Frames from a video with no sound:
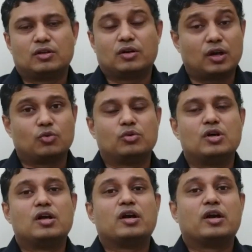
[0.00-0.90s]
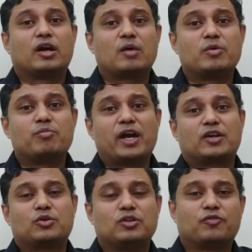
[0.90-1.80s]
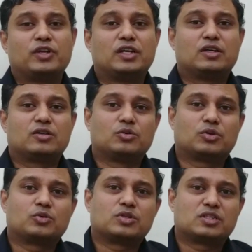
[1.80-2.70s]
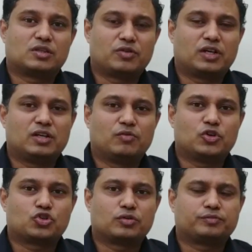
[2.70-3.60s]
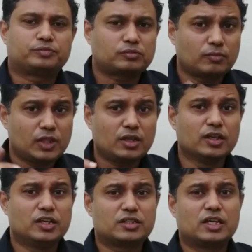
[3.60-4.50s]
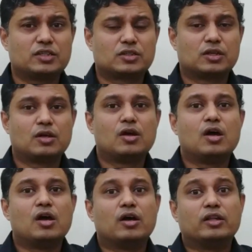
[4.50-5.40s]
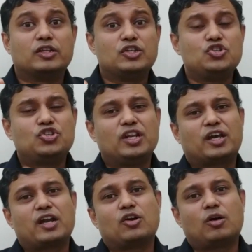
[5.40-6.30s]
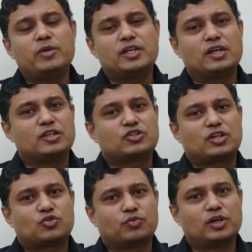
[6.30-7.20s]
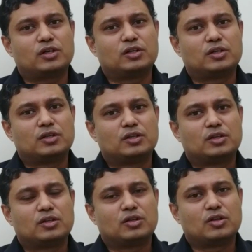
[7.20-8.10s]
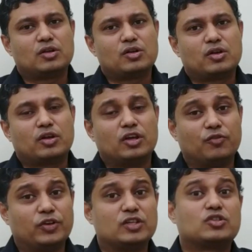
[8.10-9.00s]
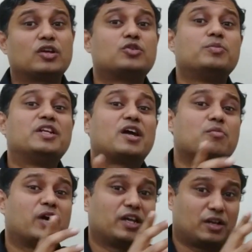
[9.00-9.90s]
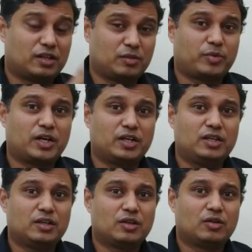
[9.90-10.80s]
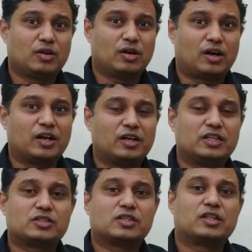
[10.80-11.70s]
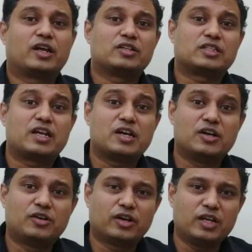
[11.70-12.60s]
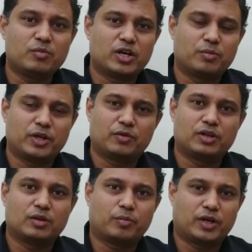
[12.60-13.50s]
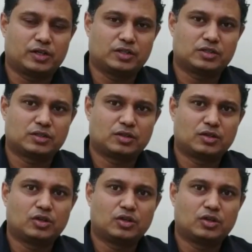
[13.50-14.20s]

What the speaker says: Now, coming back to the FIDIC 2017 version, it says the engineer can omit any such work if it is not to be done by another party unless there is an agreement between the parties.